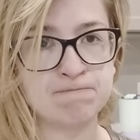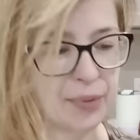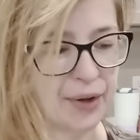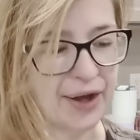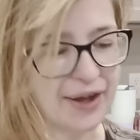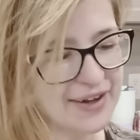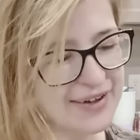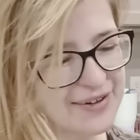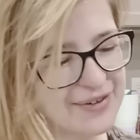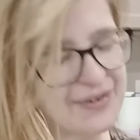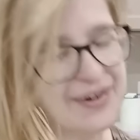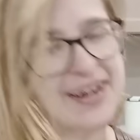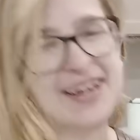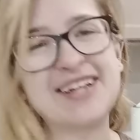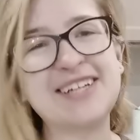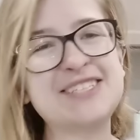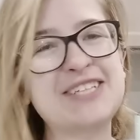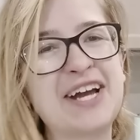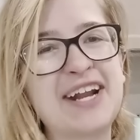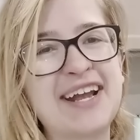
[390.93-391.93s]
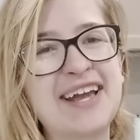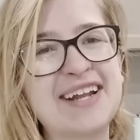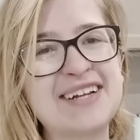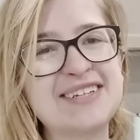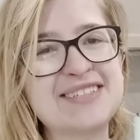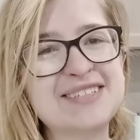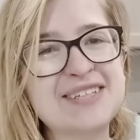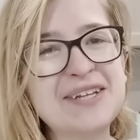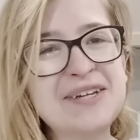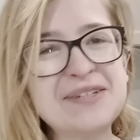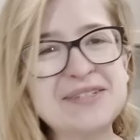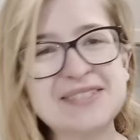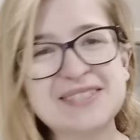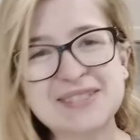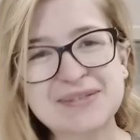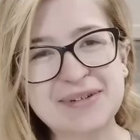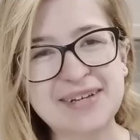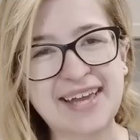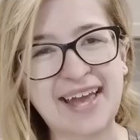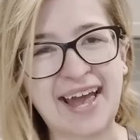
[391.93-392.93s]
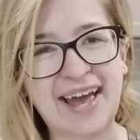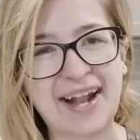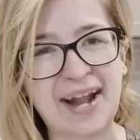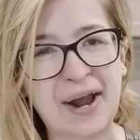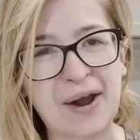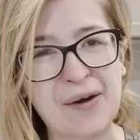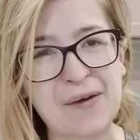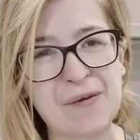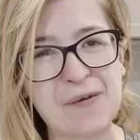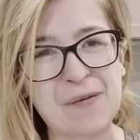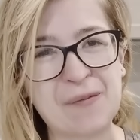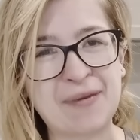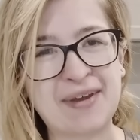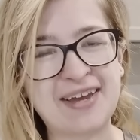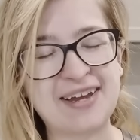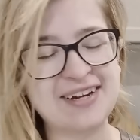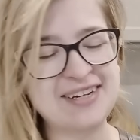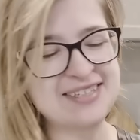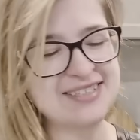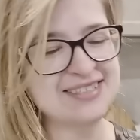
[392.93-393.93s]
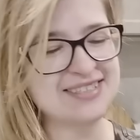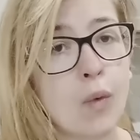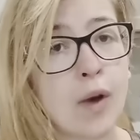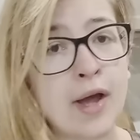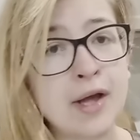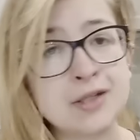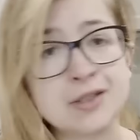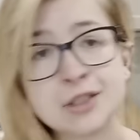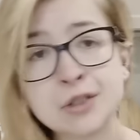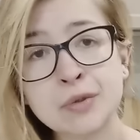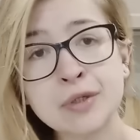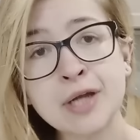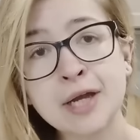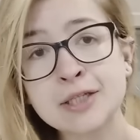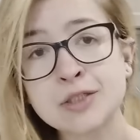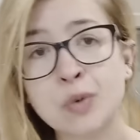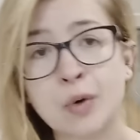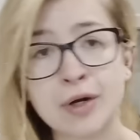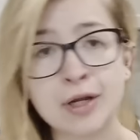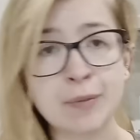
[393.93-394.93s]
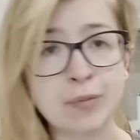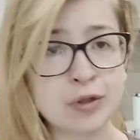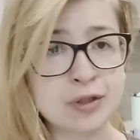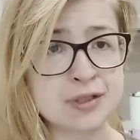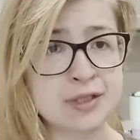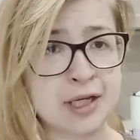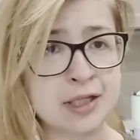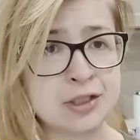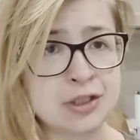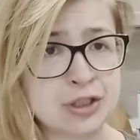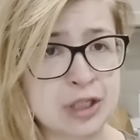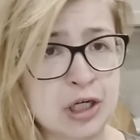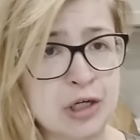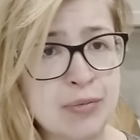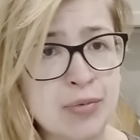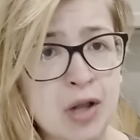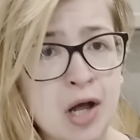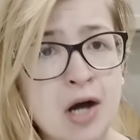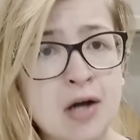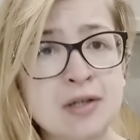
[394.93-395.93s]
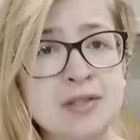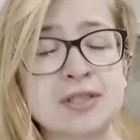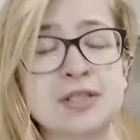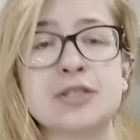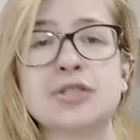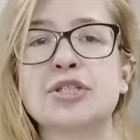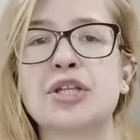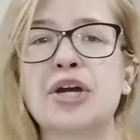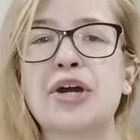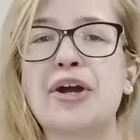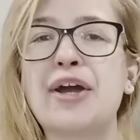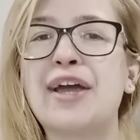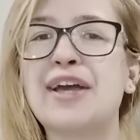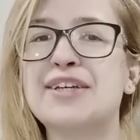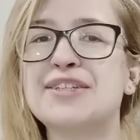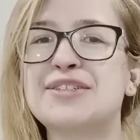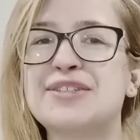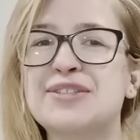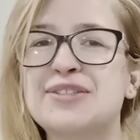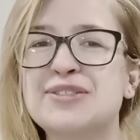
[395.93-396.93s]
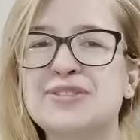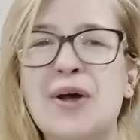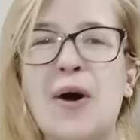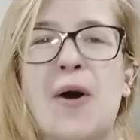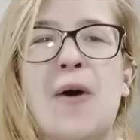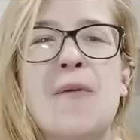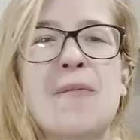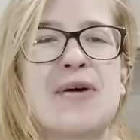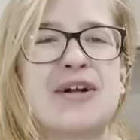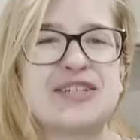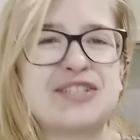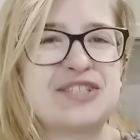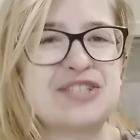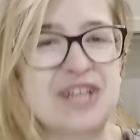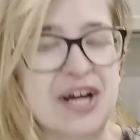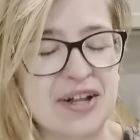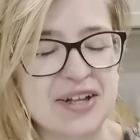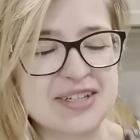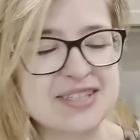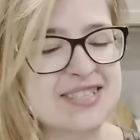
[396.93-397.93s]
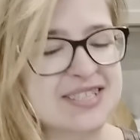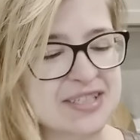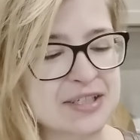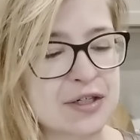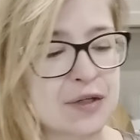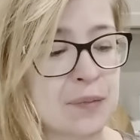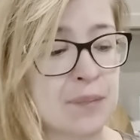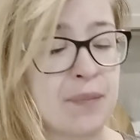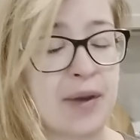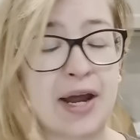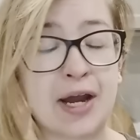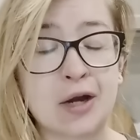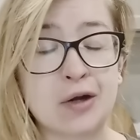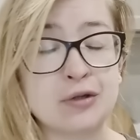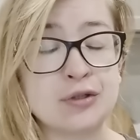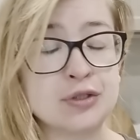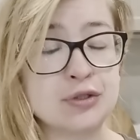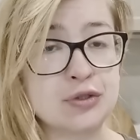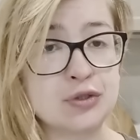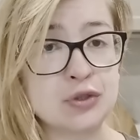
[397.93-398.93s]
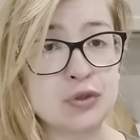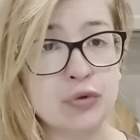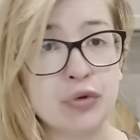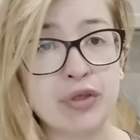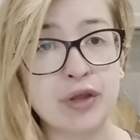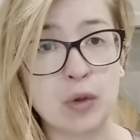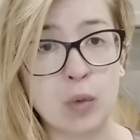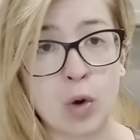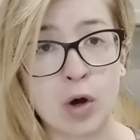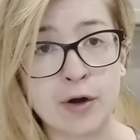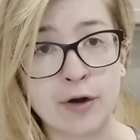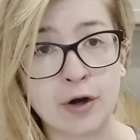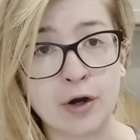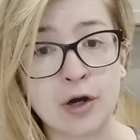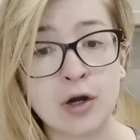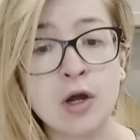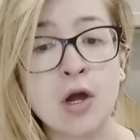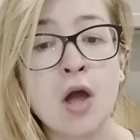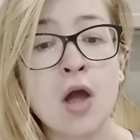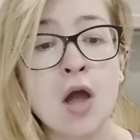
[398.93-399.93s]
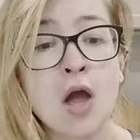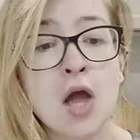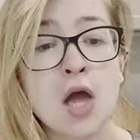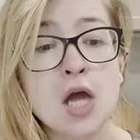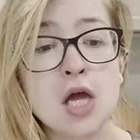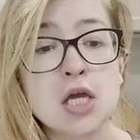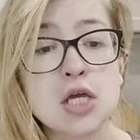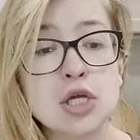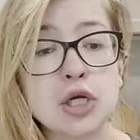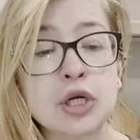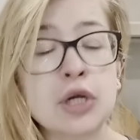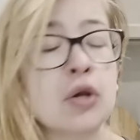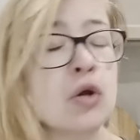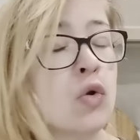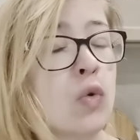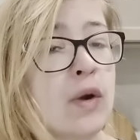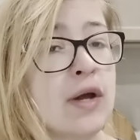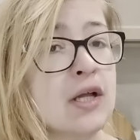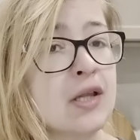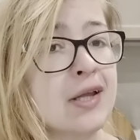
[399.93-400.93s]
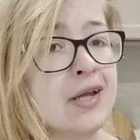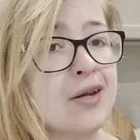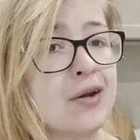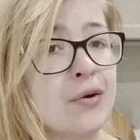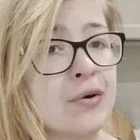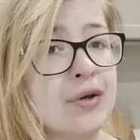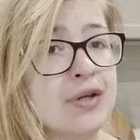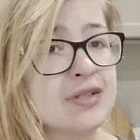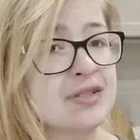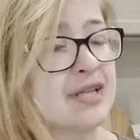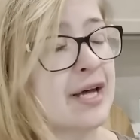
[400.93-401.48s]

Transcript: But we're gonna try to get as close as we can at home here. When doing a 20% gel block, since there is so much gelatin compared to the water, you're gonna quickly notice